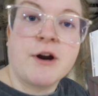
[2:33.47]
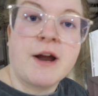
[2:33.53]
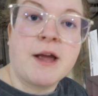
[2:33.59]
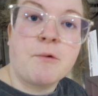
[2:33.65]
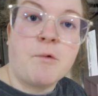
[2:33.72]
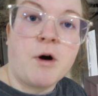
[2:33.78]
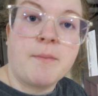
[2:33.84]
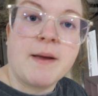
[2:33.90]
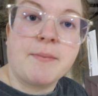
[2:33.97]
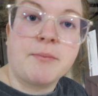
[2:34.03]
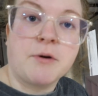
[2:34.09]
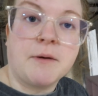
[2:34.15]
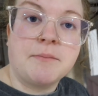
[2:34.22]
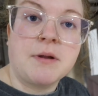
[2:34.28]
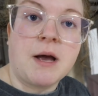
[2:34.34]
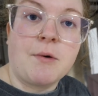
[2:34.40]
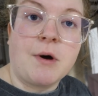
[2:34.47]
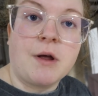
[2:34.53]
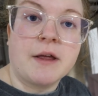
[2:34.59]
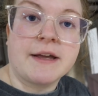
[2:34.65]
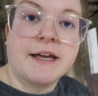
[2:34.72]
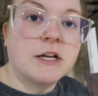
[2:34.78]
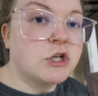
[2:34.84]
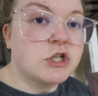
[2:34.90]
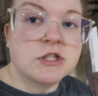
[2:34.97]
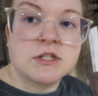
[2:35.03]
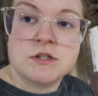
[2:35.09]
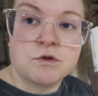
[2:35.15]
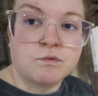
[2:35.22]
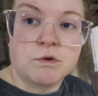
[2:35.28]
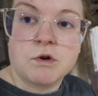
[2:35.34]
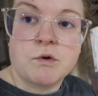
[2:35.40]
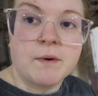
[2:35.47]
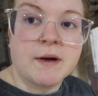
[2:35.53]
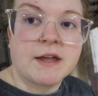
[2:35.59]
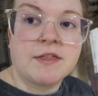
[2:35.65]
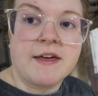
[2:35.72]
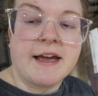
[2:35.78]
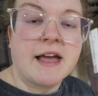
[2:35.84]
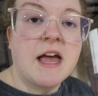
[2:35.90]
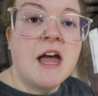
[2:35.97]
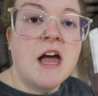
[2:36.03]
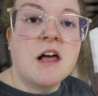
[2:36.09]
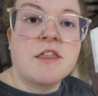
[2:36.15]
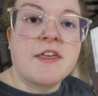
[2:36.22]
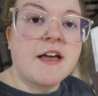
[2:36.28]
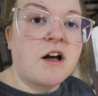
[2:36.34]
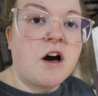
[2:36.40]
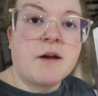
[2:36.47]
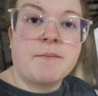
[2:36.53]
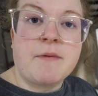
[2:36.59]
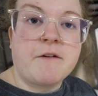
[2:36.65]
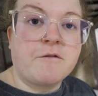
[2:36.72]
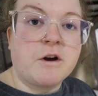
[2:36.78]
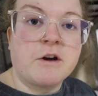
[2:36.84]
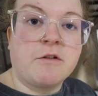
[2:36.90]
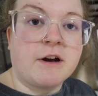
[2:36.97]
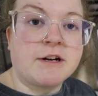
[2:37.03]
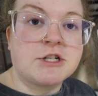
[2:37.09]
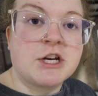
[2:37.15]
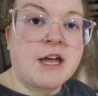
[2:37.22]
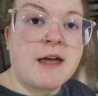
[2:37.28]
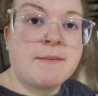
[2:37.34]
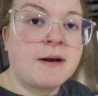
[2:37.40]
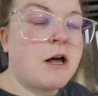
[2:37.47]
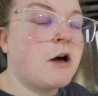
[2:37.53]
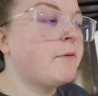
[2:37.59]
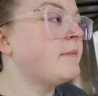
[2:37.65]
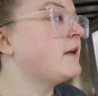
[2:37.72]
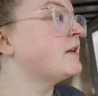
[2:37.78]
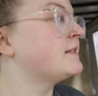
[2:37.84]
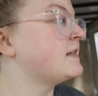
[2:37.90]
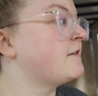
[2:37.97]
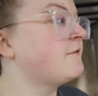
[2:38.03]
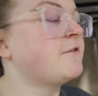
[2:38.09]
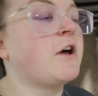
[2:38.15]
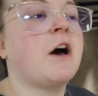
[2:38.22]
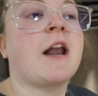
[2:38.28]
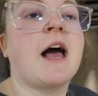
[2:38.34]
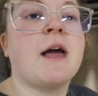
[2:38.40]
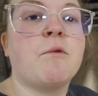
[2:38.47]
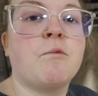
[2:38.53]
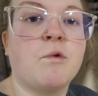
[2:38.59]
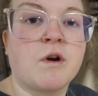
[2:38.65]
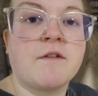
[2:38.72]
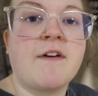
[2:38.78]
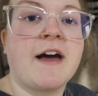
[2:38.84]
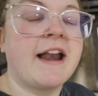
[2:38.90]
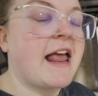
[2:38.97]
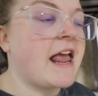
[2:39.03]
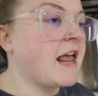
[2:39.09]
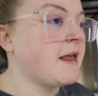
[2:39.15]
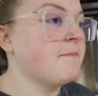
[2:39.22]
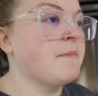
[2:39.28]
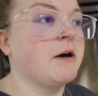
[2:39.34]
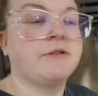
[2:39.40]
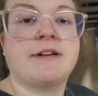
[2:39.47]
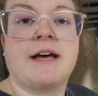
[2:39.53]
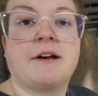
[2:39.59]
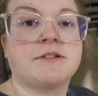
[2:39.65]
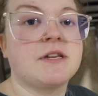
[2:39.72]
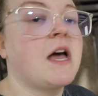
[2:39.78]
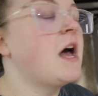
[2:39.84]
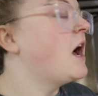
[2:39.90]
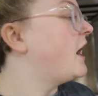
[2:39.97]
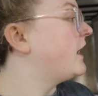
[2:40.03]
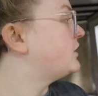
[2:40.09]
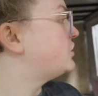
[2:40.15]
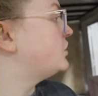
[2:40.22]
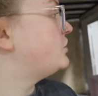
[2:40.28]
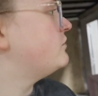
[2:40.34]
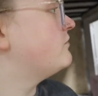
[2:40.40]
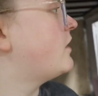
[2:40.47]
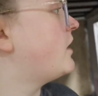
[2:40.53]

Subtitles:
hang wallpaper on plywall again, just as a real quick thing. Thank God my friend Gretchen came and helped me, because if not, I would have had 8 meltdowns. I shit you